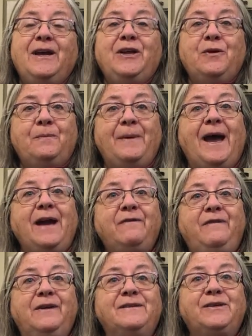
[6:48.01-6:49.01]
Your back
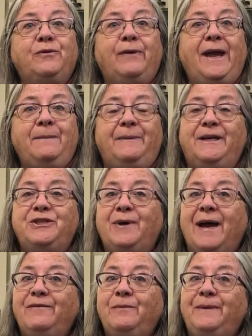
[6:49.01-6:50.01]
feels great because you
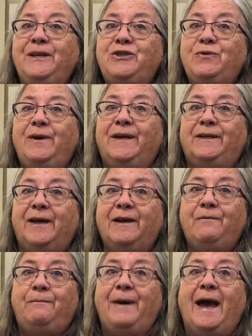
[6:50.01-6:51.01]
haven't been doing a lot
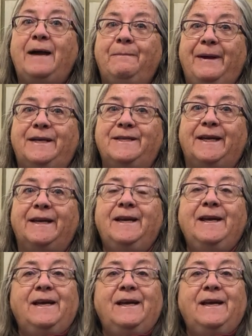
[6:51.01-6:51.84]
of back bending.